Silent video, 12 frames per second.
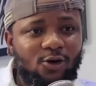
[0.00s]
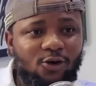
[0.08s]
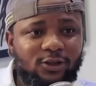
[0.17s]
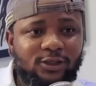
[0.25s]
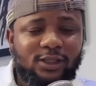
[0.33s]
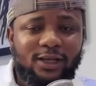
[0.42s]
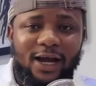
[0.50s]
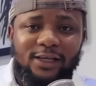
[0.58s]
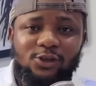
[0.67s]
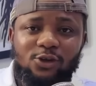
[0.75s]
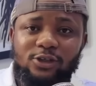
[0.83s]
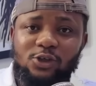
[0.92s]
honestly, I
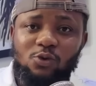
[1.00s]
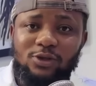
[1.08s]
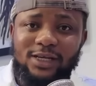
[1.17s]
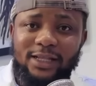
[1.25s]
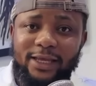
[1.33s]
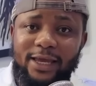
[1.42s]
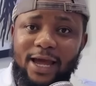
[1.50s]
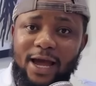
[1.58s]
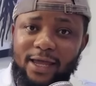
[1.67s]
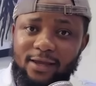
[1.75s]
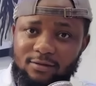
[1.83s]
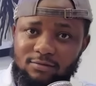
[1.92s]
thought it was an A
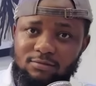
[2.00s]
I.